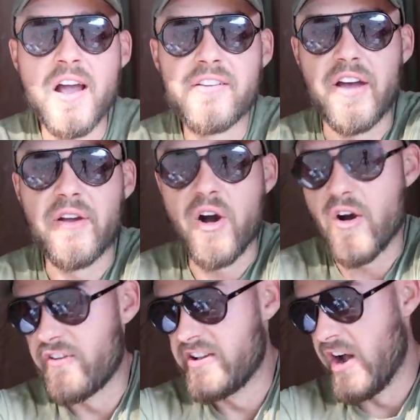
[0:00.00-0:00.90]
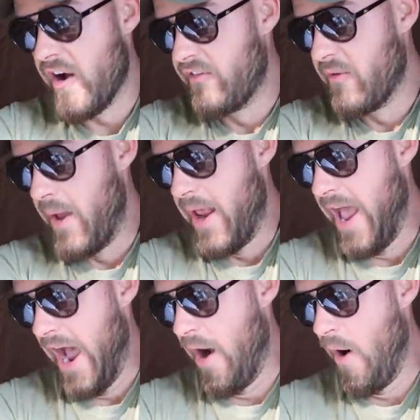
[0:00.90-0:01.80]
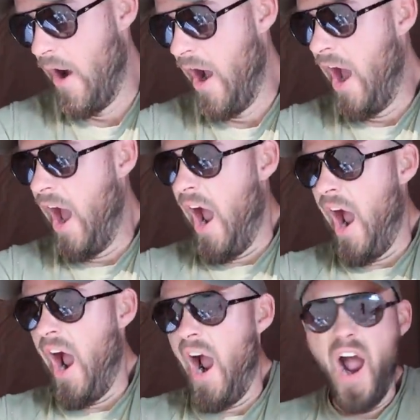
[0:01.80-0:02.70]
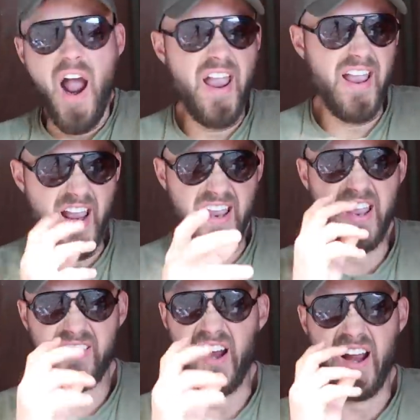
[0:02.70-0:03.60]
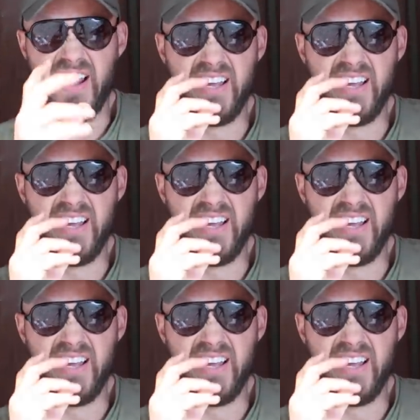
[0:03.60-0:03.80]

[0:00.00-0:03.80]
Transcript: So, coffee time for me there. I used to drink